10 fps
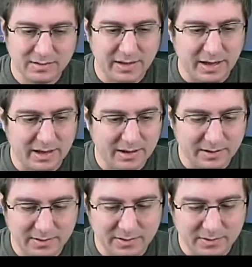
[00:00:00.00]

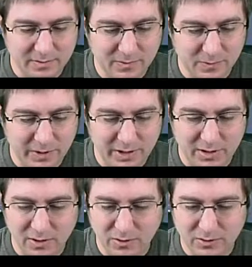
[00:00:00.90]
And we
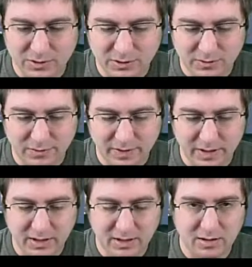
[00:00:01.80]
go to
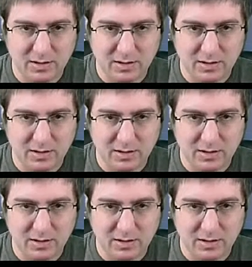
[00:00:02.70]
the